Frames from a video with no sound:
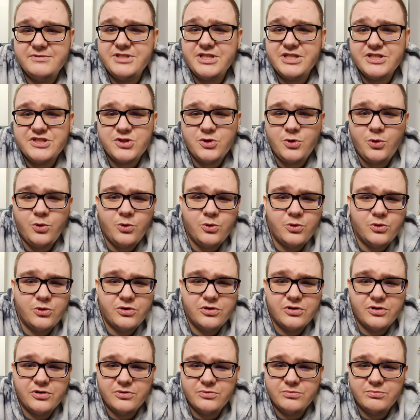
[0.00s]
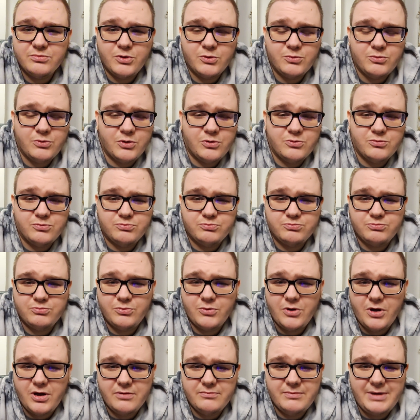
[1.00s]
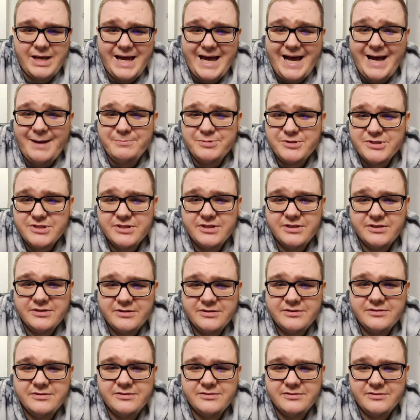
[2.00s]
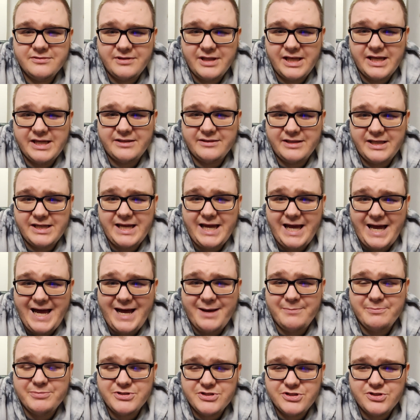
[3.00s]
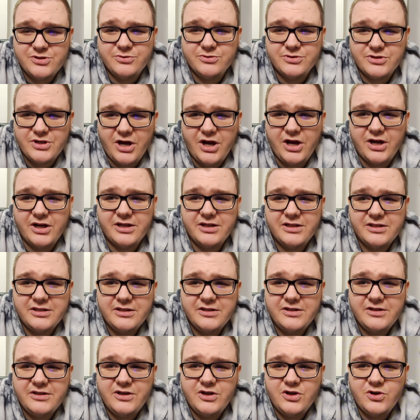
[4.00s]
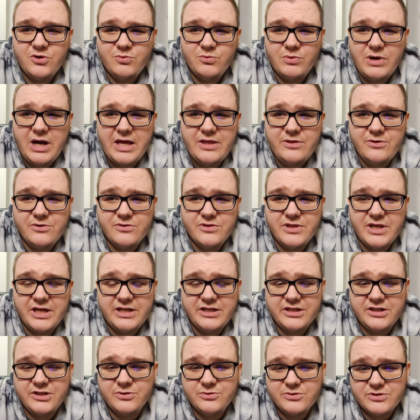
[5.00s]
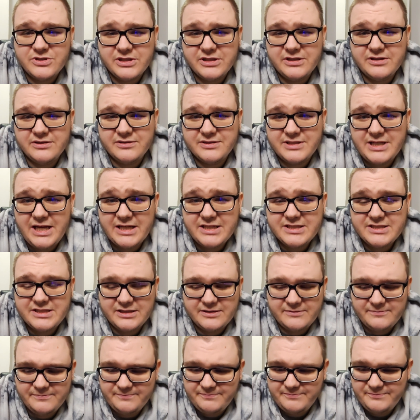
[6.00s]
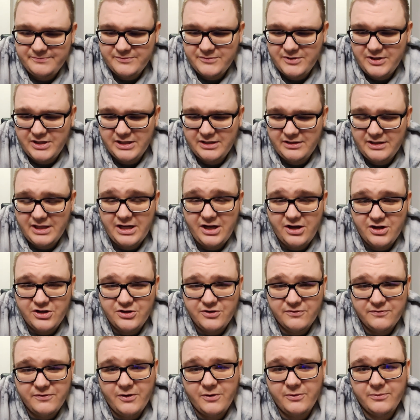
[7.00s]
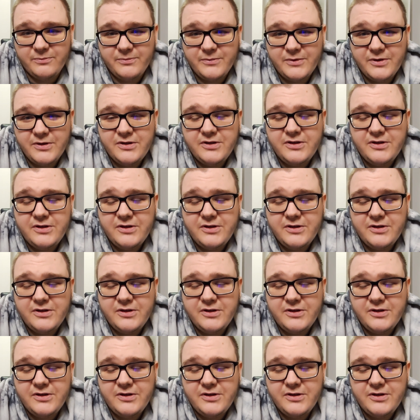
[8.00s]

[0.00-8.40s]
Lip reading: Discord or apps like apps to talk rather than using texting like on your phone,